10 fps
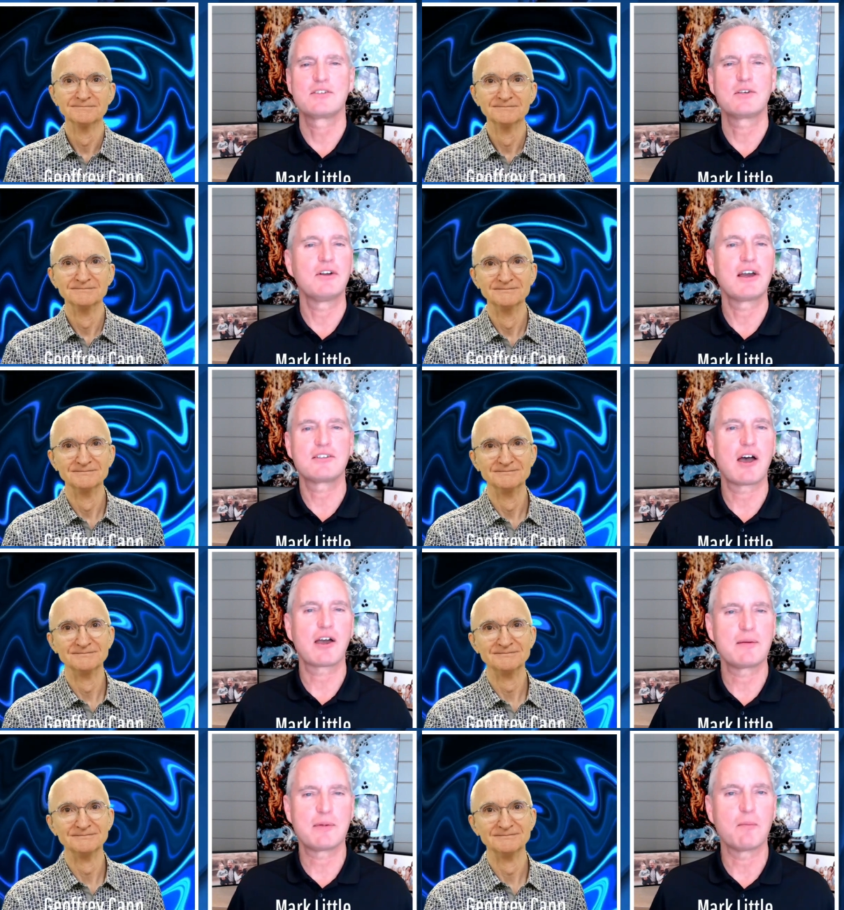Speaker 1: so you're not
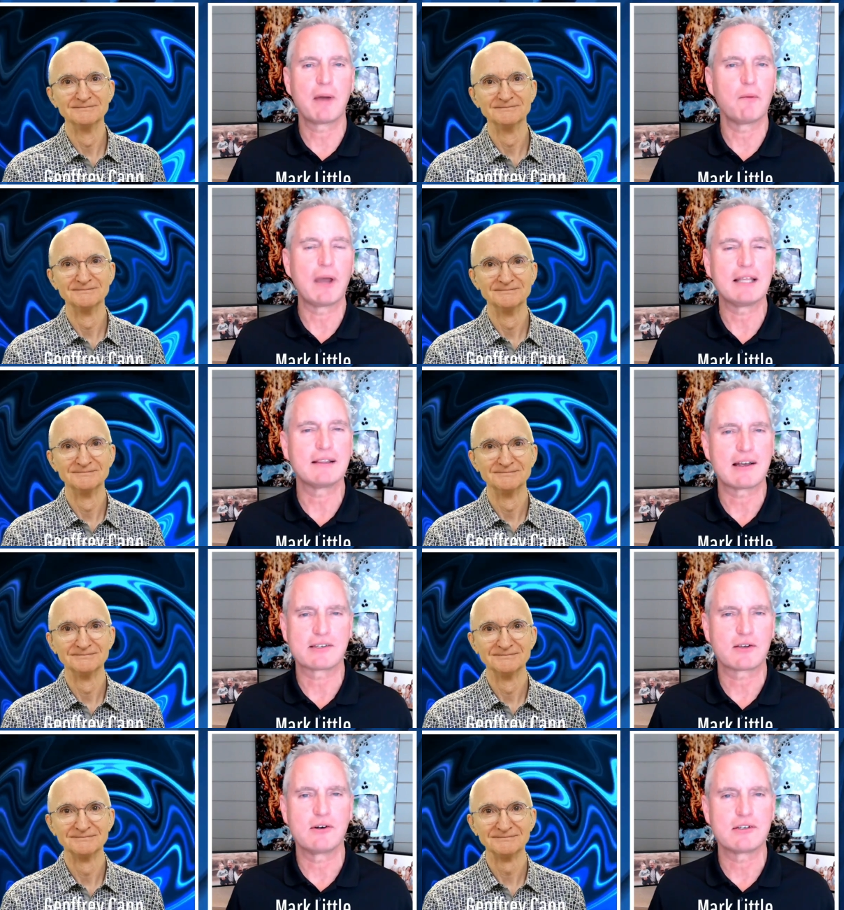talking about my weight
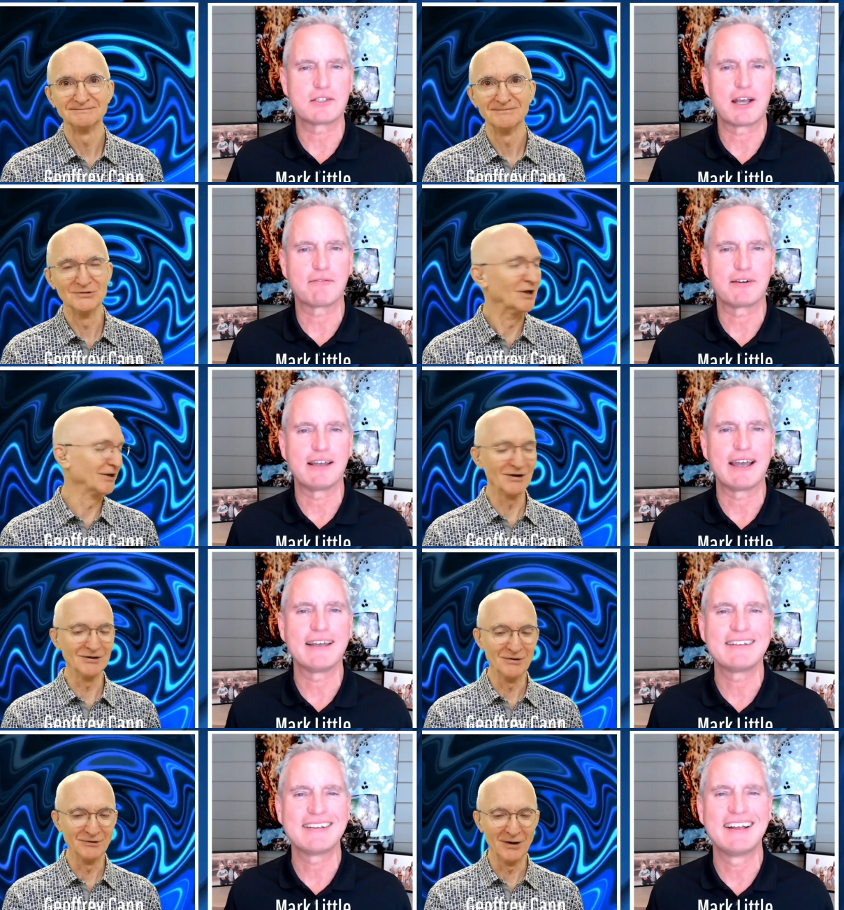loss goals. no, no, no,
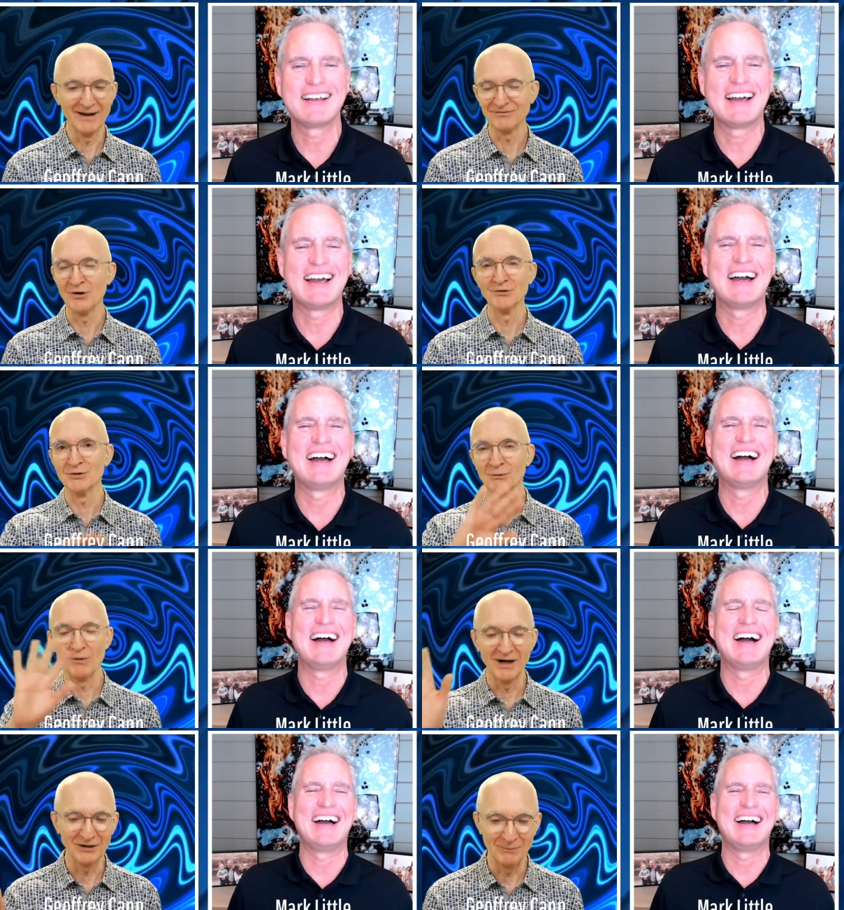no, no. I've known you
Speaker 2: a
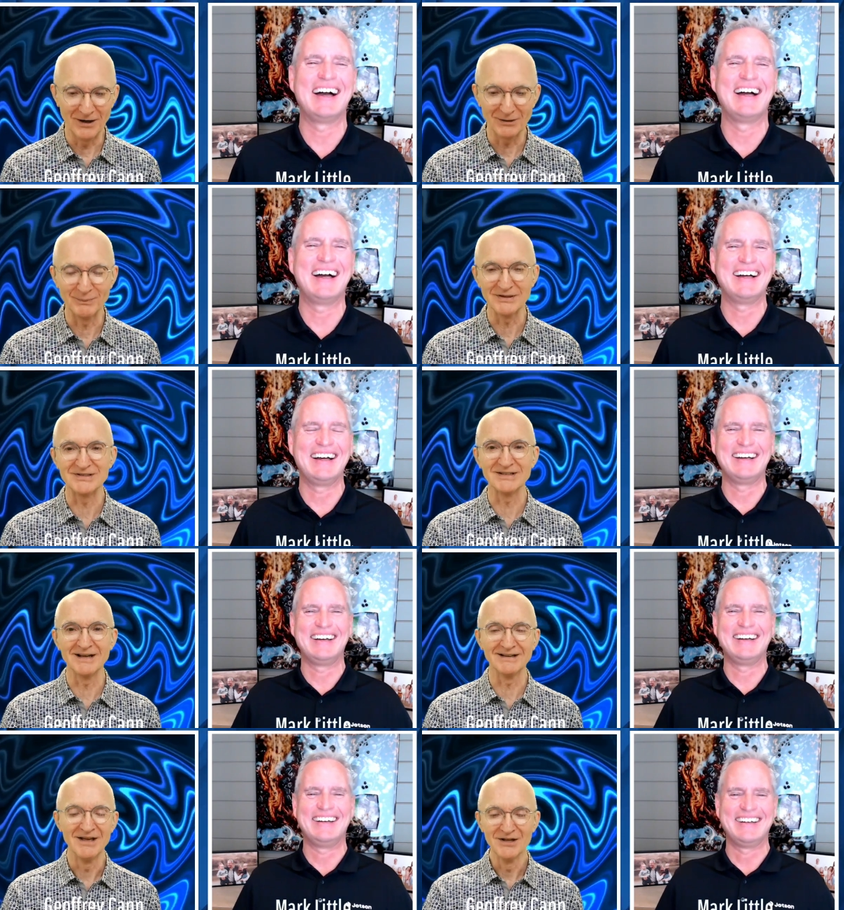while, Mark, but uh,
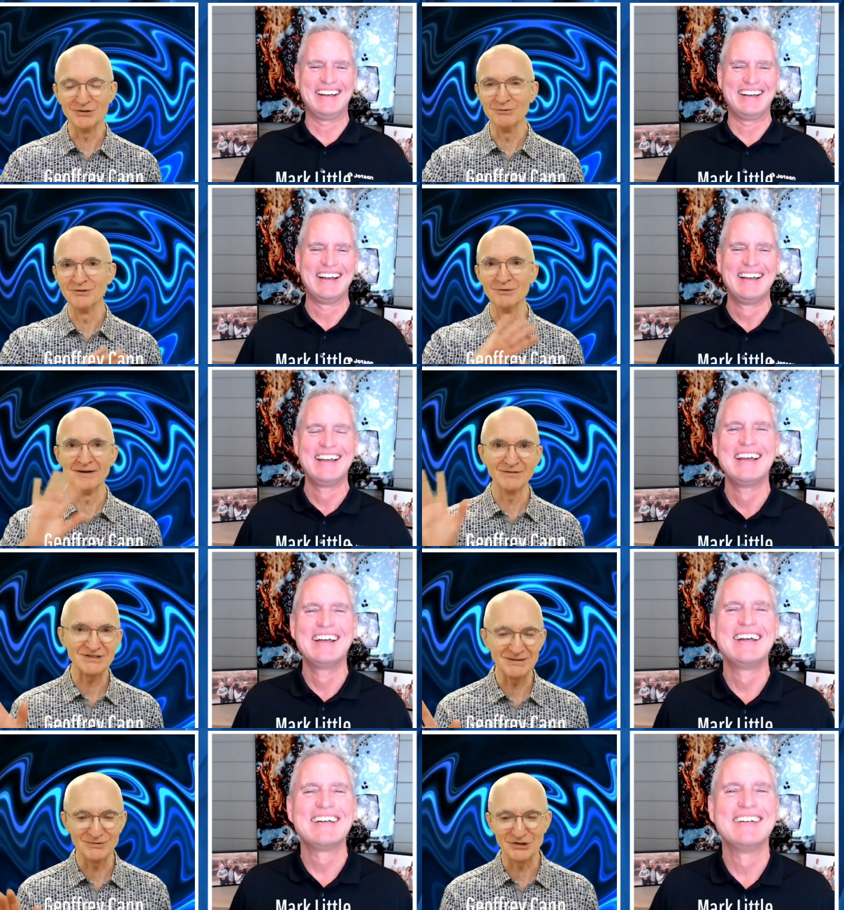you you never
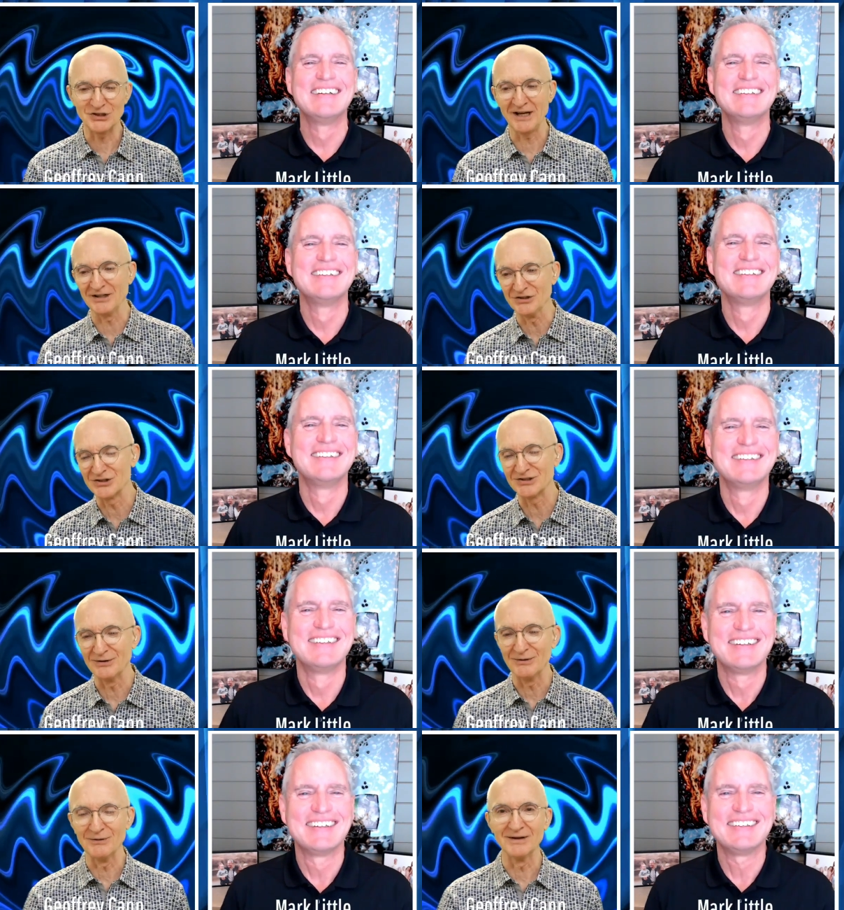seem to change.
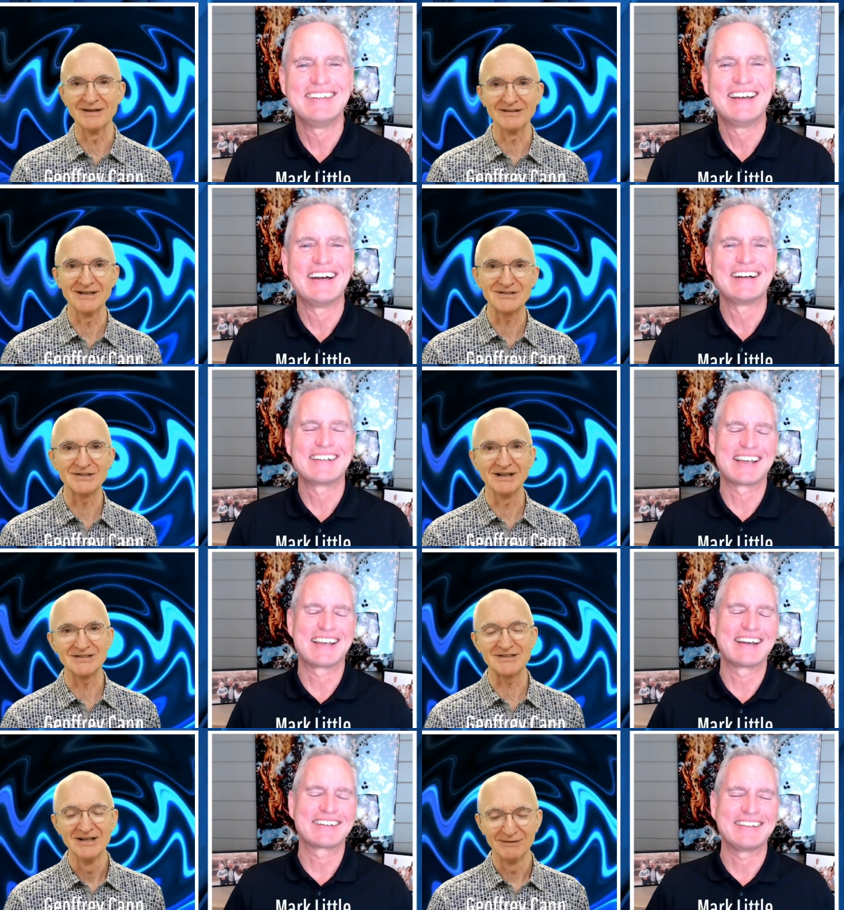So uh, yeah, let's,
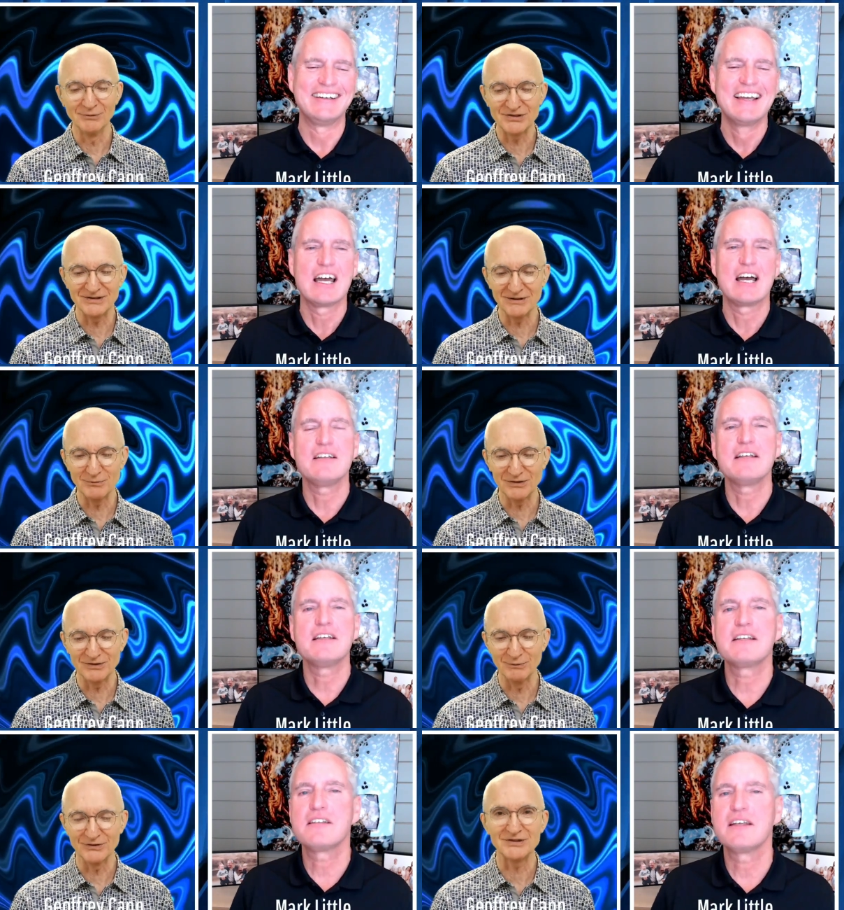exactly. We'll stick with uh,
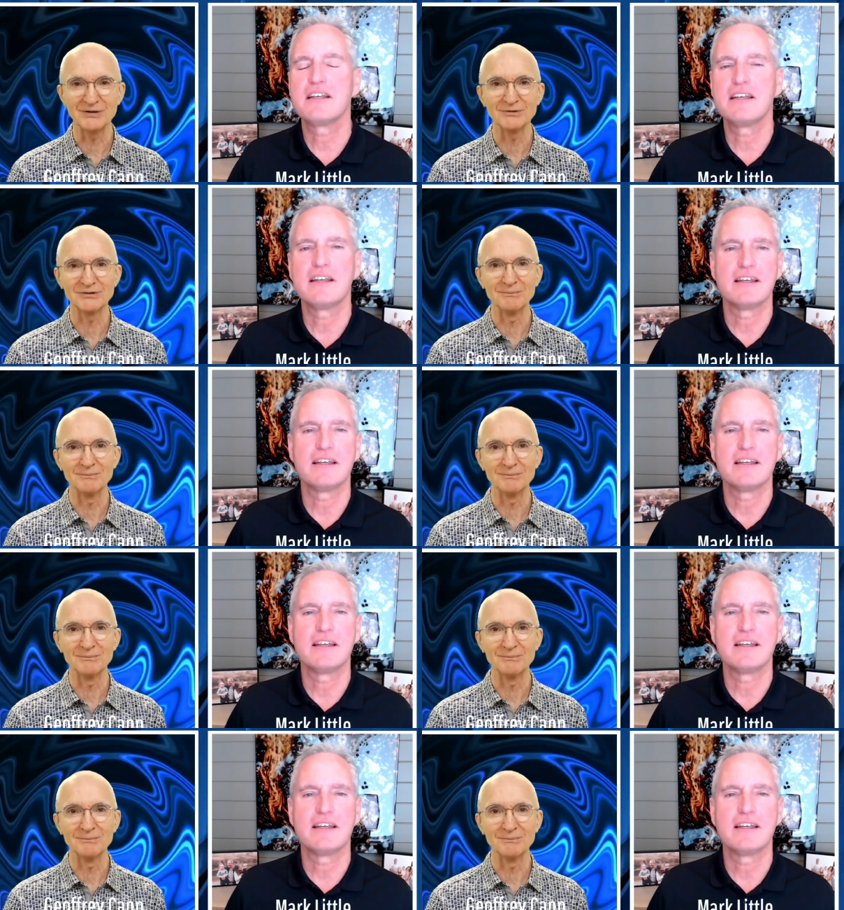we'll stick it, with the